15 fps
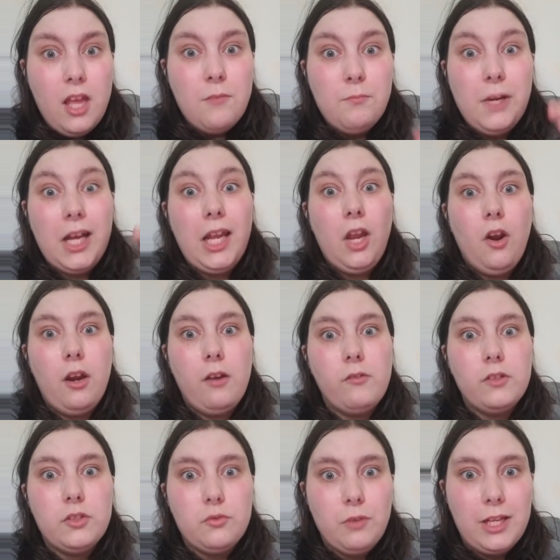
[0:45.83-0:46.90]
My heart
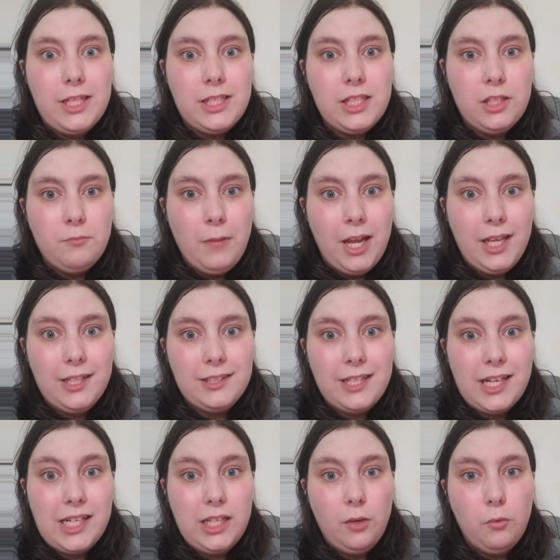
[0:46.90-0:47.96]
was racing. My
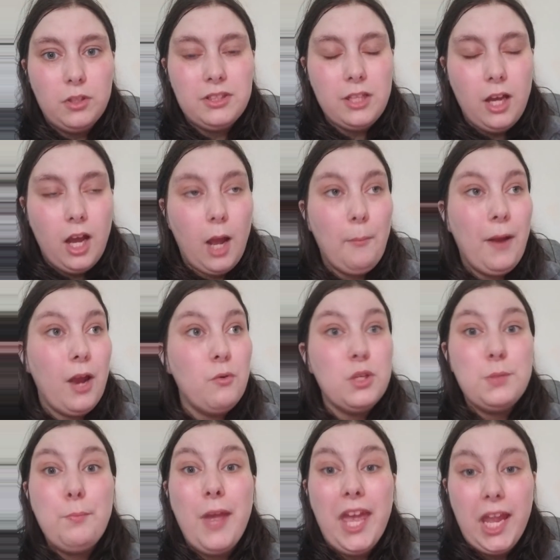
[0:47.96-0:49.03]
anxiety was up. I was
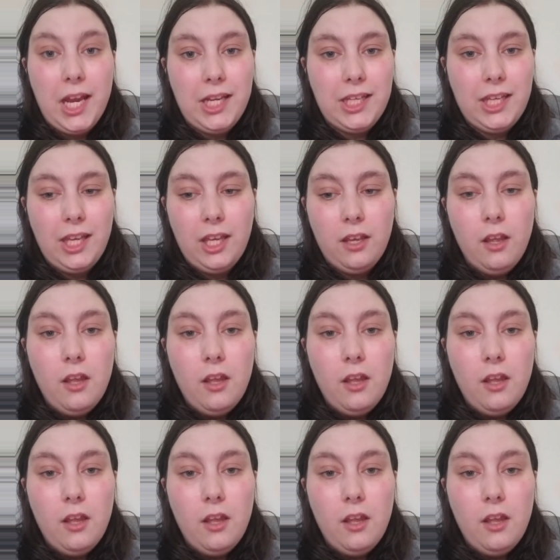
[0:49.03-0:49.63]
panicking.